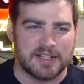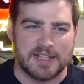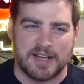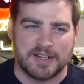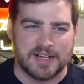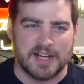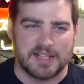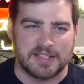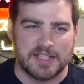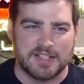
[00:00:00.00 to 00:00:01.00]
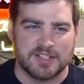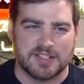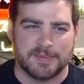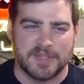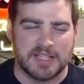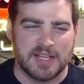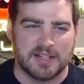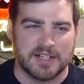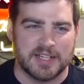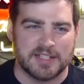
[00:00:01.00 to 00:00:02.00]
and now you're kind of teaching some of the
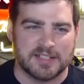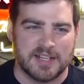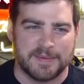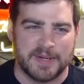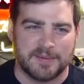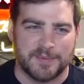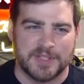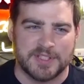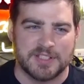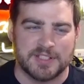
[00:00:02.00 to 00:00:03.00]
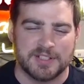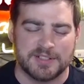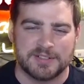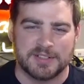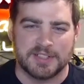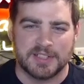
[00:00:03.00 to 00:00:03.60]
younger kids coming up what to do.